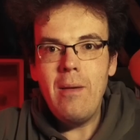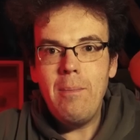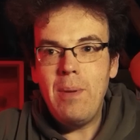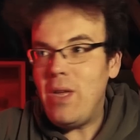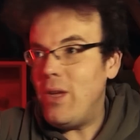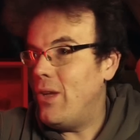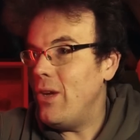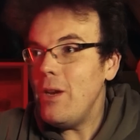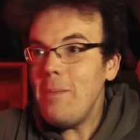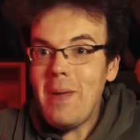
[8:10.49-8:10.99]
but
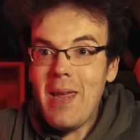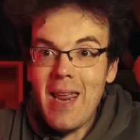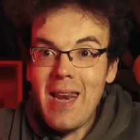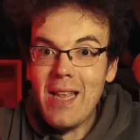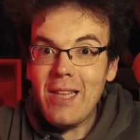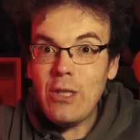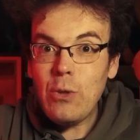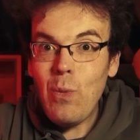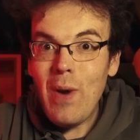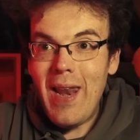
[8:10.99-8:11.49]
you gotta be in
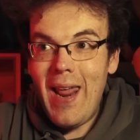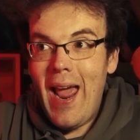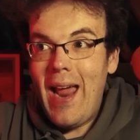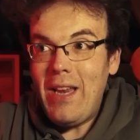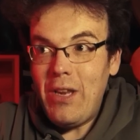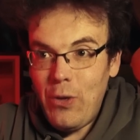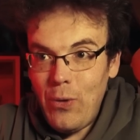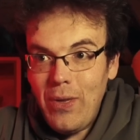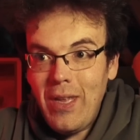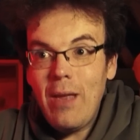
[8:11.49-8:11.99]
it to win it,
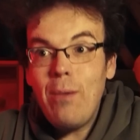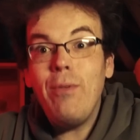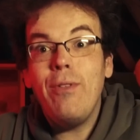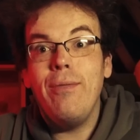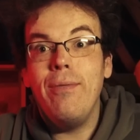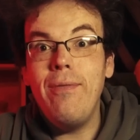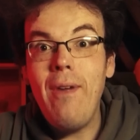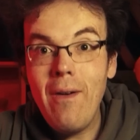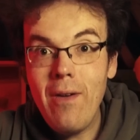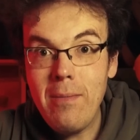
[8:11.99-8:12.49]
and Yuki was
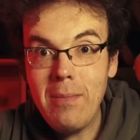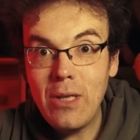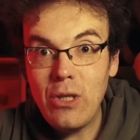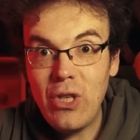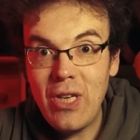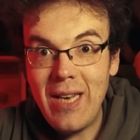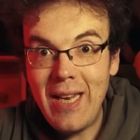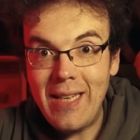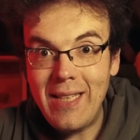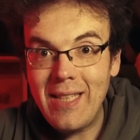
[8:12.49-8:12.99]
very much
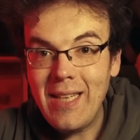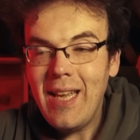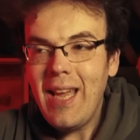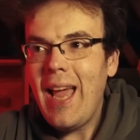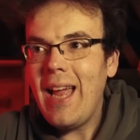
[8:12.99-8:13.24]
in it,